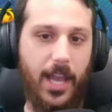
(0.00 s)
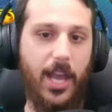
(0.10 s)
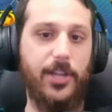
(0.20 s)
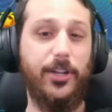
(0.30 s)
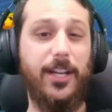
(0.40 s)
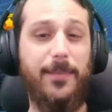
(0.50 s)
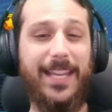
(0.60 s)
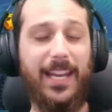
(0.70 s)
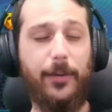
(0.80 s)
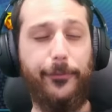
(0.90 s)
You're going to be
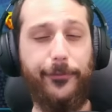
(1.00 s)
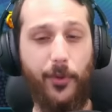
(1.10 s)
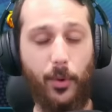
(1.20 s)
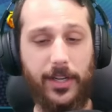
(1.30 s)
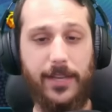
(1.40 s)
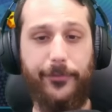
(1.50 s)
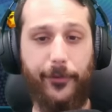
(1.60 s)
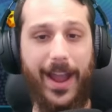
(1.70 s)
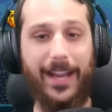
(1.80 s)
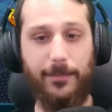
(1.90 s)
getting 40
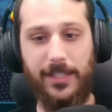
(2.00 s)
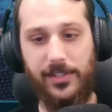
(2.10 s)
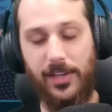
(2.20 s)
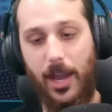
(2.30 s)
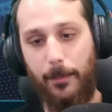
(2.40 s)
fragments